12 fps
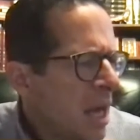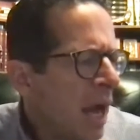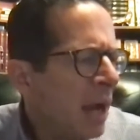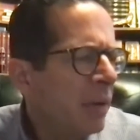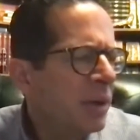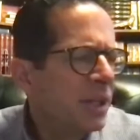
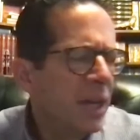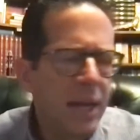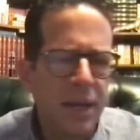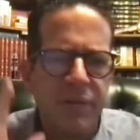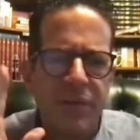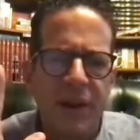I always say I
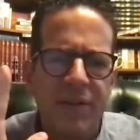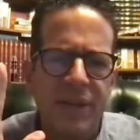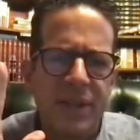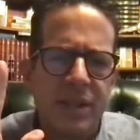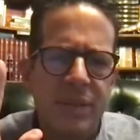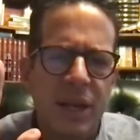need 5
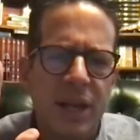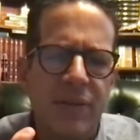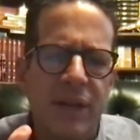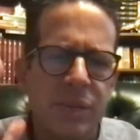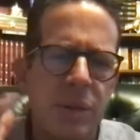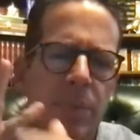things to make an
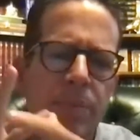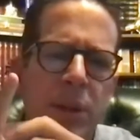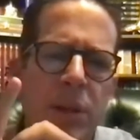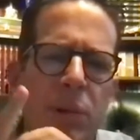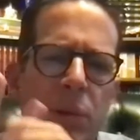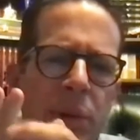investment:
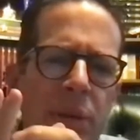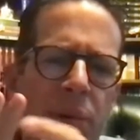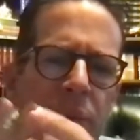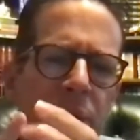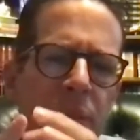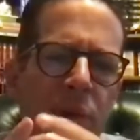
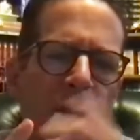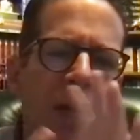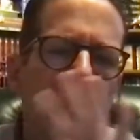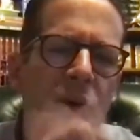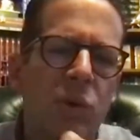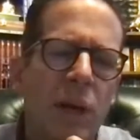people,
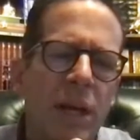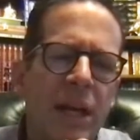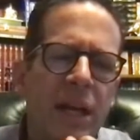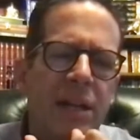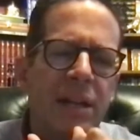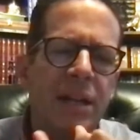a great
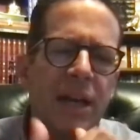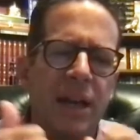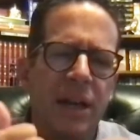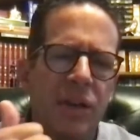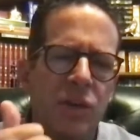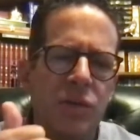idea, and
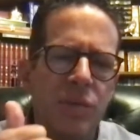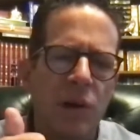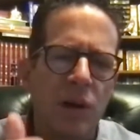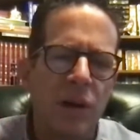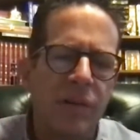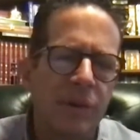a huge
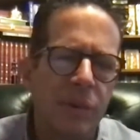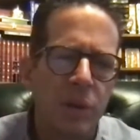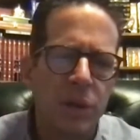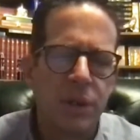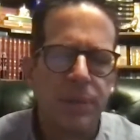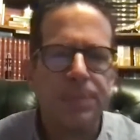market if it
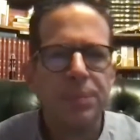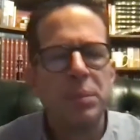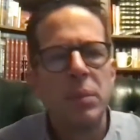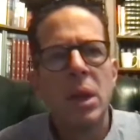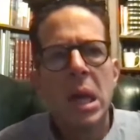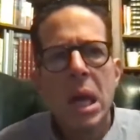works.
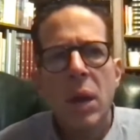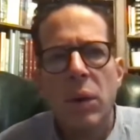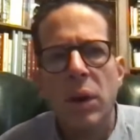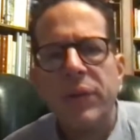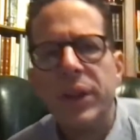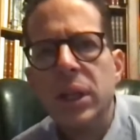
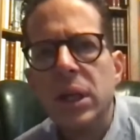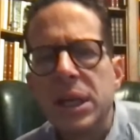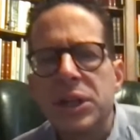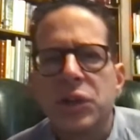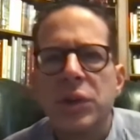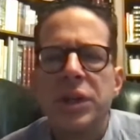Well, if you look
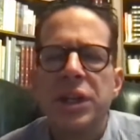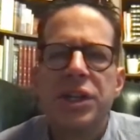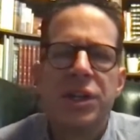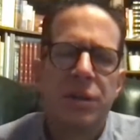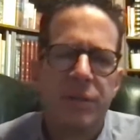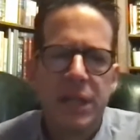at
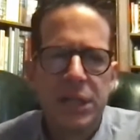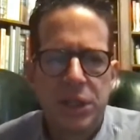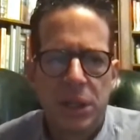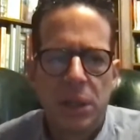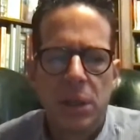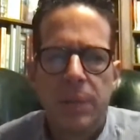traditional
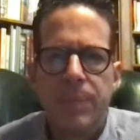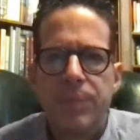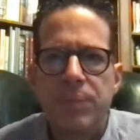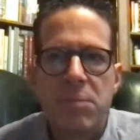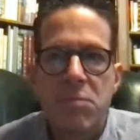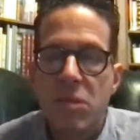venture,
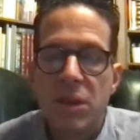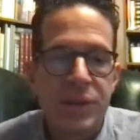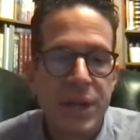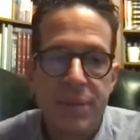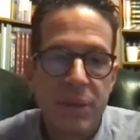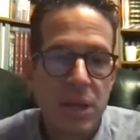the
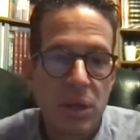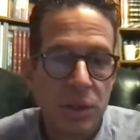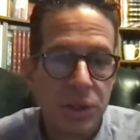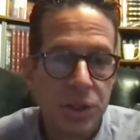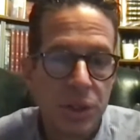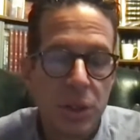same thing
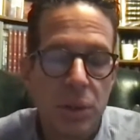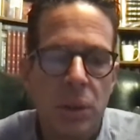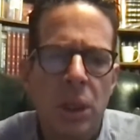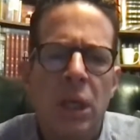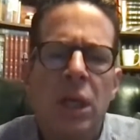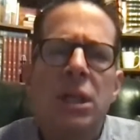holds true.
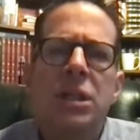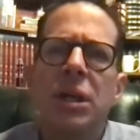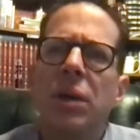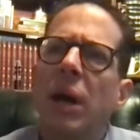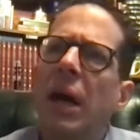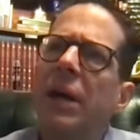
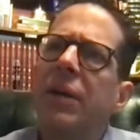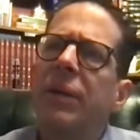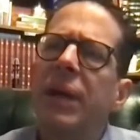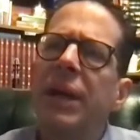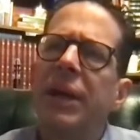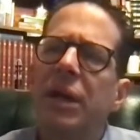So I
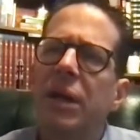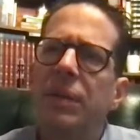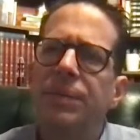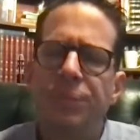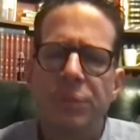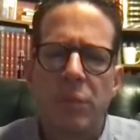created
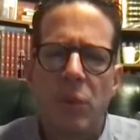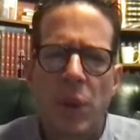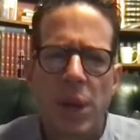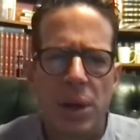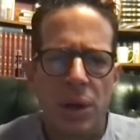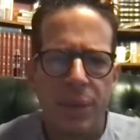what
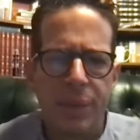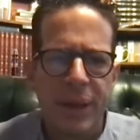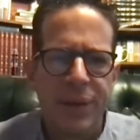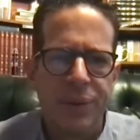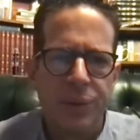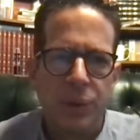I call the
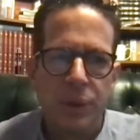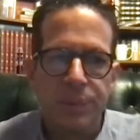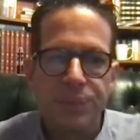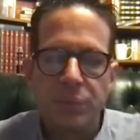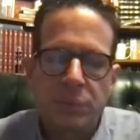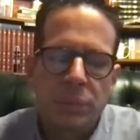Ben rule.